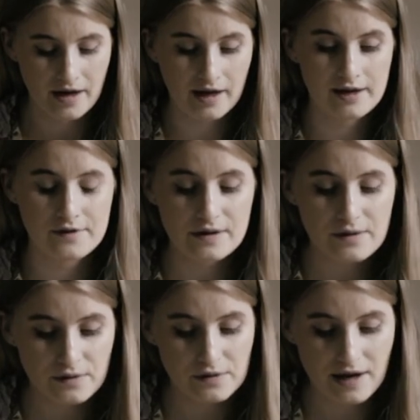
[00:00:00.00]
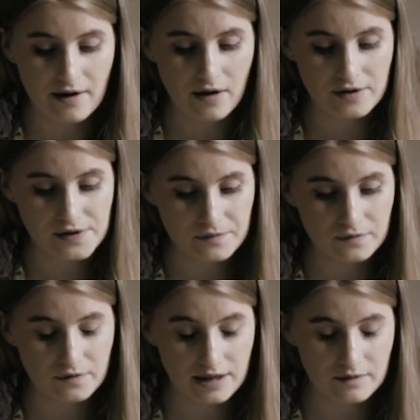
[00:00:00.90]
And if you look through, there are
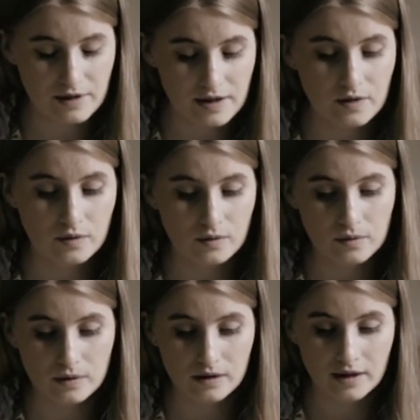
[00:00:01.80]
some really cool